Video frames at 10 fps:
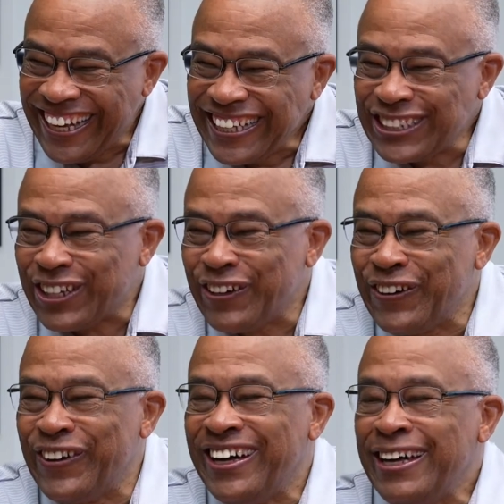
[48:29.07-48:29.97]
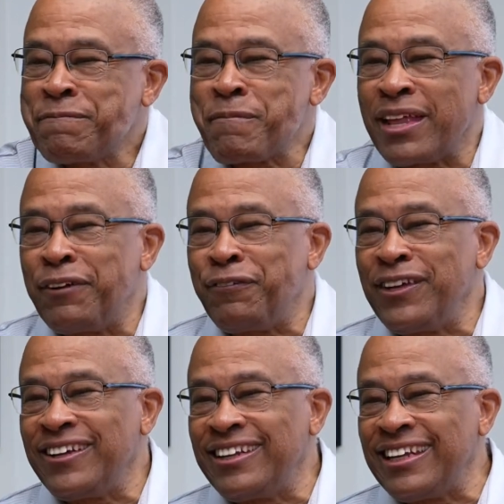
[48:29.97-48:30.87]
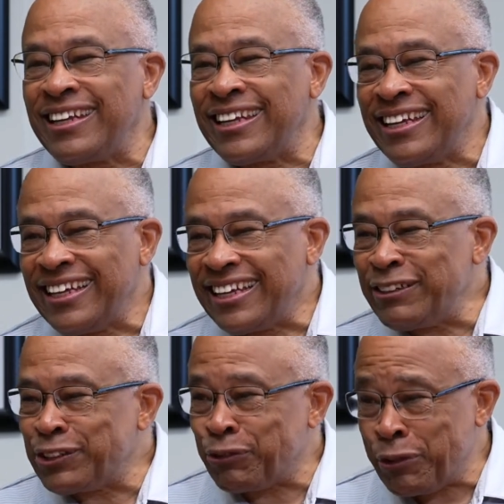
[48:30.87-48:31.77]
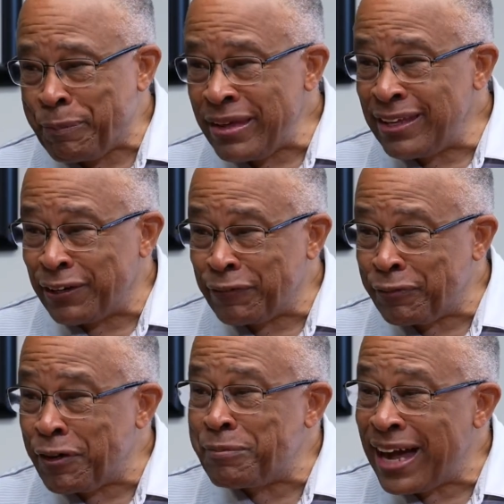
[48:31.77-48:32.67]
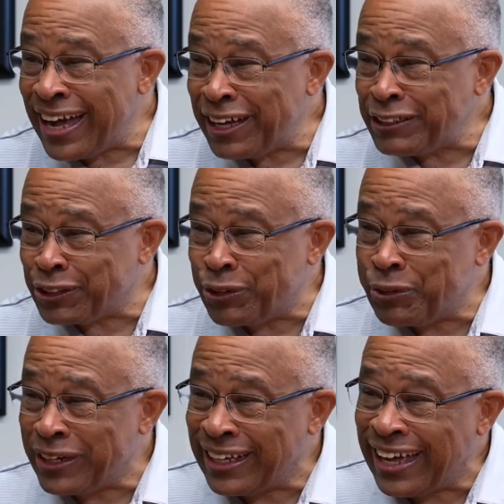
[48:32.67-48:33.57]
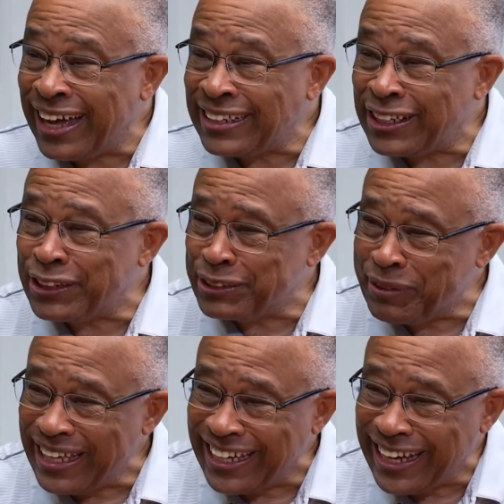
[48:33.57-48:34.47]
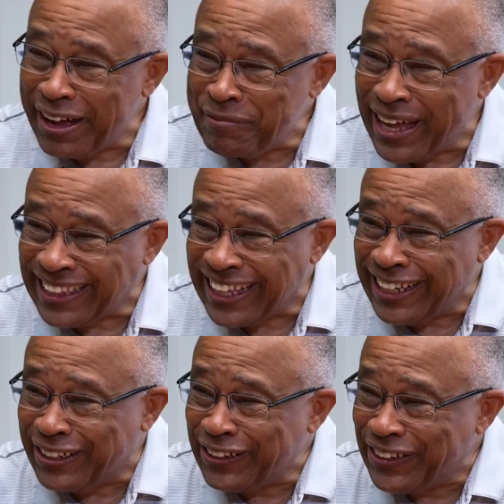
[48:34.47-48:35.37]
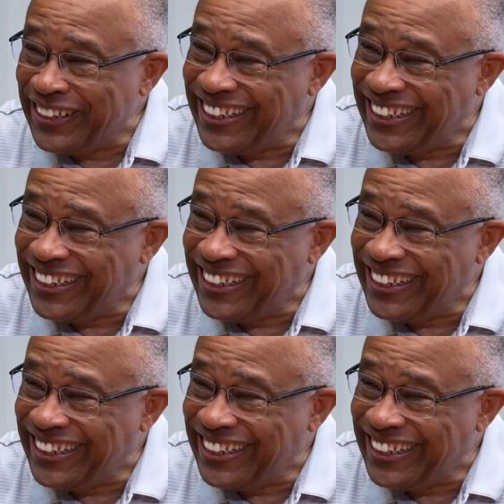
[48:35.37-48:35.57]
So I figure that here's a repeat from my high school where the guy tells me that I'm not that good.